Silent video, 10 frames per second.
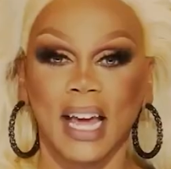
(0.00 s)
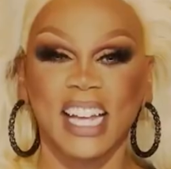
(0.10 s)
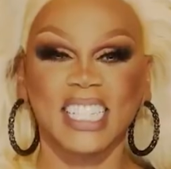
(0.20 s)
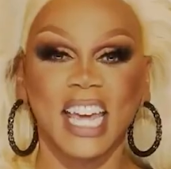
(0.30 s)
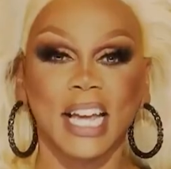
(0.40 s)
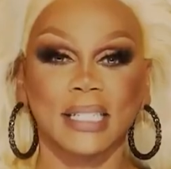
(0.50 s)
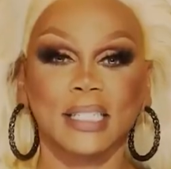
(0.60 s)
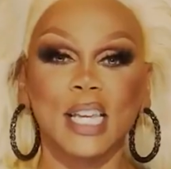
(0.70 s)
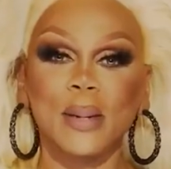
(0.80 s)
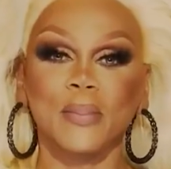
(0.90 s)
and take a
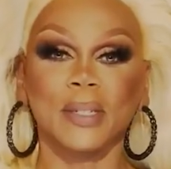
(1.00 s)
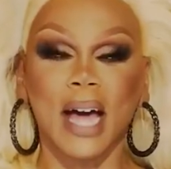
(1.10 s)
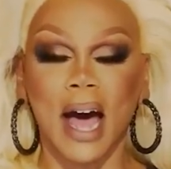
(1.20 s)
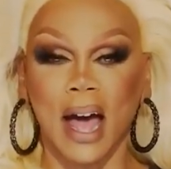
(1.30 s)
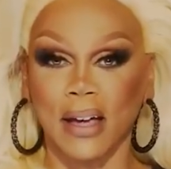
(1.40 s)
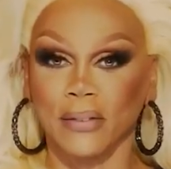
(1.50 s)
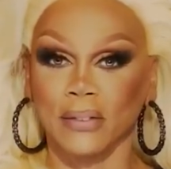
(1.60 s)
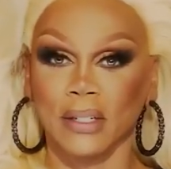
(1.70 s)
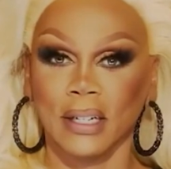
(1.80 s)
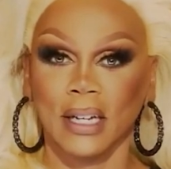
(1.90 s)
deep dive.
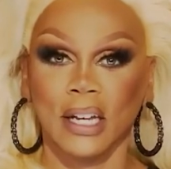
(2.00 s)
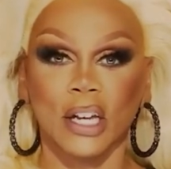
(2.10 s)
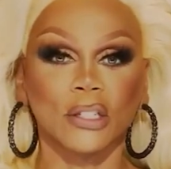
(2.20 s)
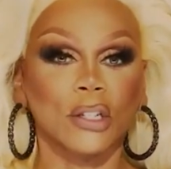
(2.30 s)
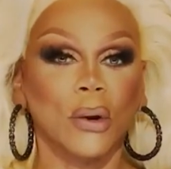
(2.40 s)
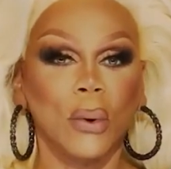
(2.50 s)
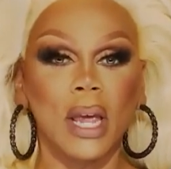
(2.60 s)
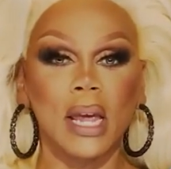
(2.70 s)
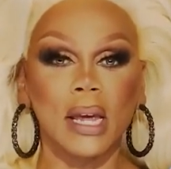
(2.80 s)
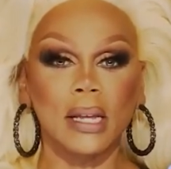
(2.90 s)
Because
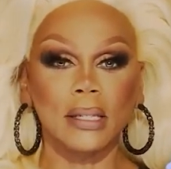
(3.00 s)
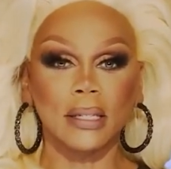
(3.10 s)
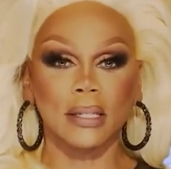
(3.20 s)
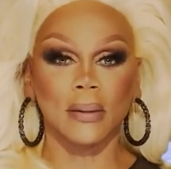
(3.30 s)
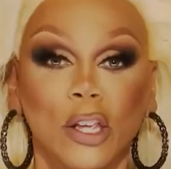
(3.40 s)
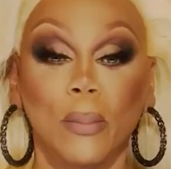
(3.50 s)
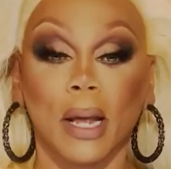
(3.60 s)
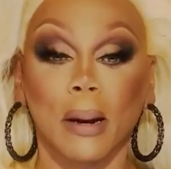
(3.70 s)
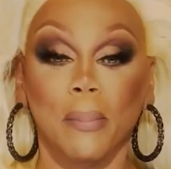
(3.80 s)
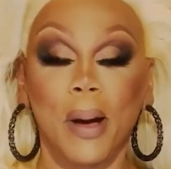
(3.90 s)
queens, you
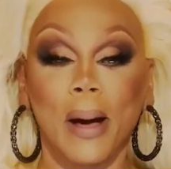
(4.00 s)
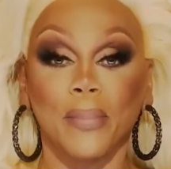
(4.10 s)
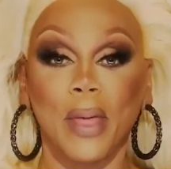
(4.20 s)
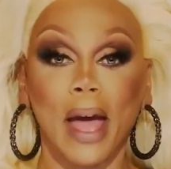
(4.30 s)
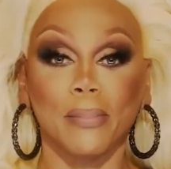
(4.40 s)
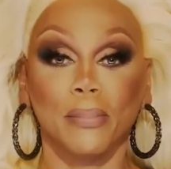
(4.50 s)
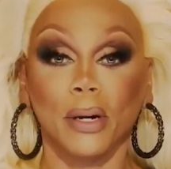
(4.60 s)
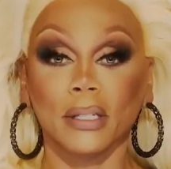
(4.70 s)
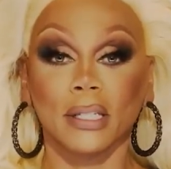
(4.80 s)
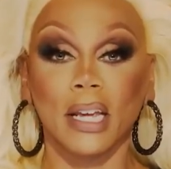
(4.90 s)
better pop that
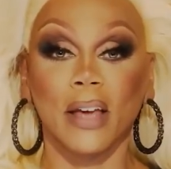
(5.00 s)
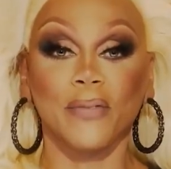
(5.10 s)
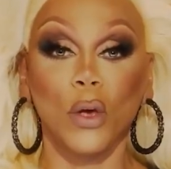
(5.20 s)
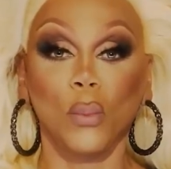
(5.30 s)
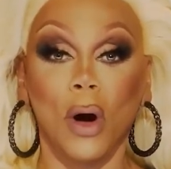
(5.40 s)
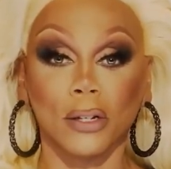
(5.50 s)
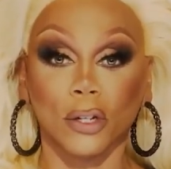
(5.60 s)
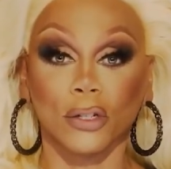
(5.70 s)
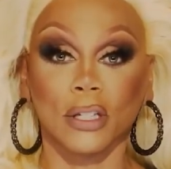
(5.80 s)
pussy if you want to